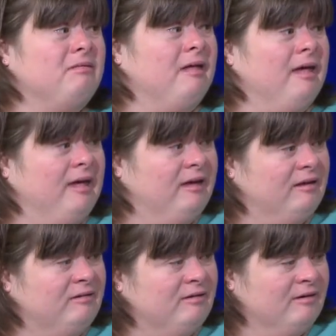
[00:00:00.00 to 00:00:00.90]
Really?
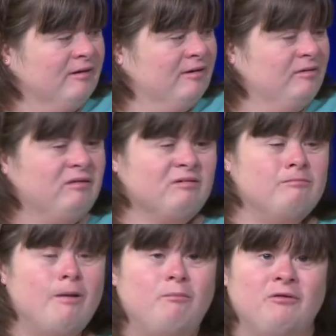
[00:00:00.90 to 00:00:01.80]
And just
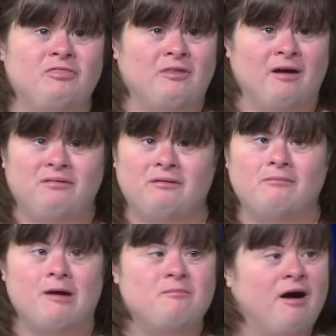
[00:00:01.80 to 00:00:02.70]
come up with thoughts in
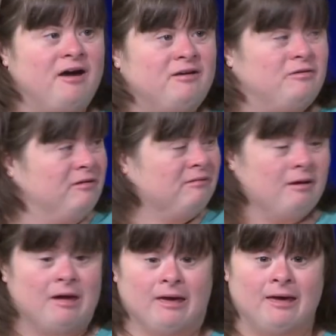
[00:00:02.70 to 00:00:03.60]
my mind and just
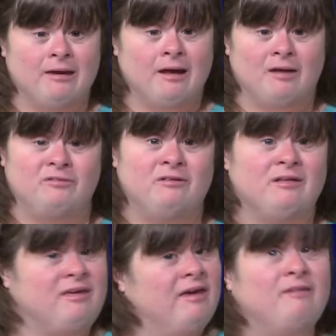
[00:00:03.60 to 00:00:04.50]
get it onto the
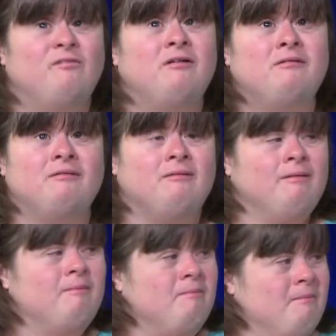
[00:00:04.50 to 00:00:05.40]
canvas.
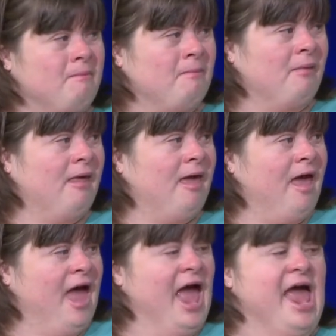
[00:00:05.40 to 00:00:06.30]

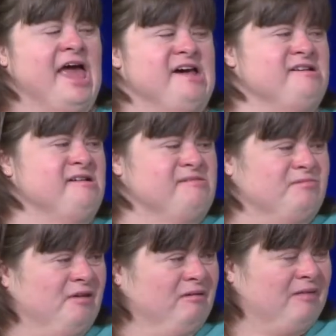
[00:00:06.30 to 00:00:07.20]

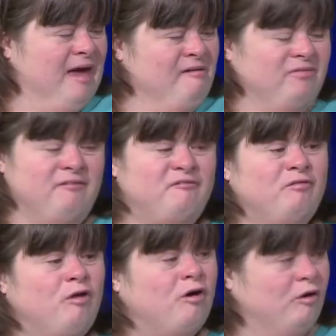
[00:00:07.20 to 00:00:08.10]
And just everything
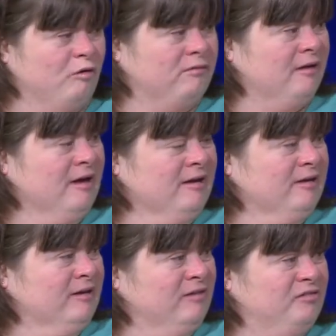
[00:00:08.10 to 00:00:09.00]
flows
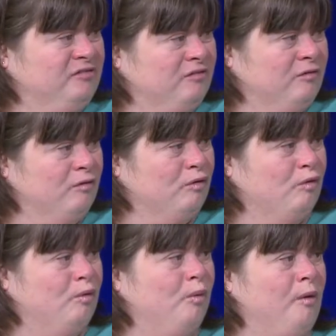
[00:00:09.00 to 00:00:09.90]

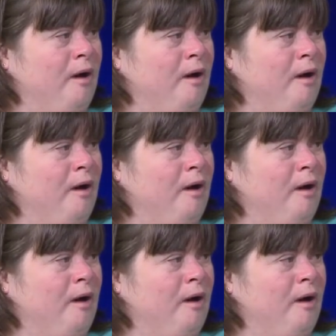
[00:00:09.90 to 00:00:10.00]
into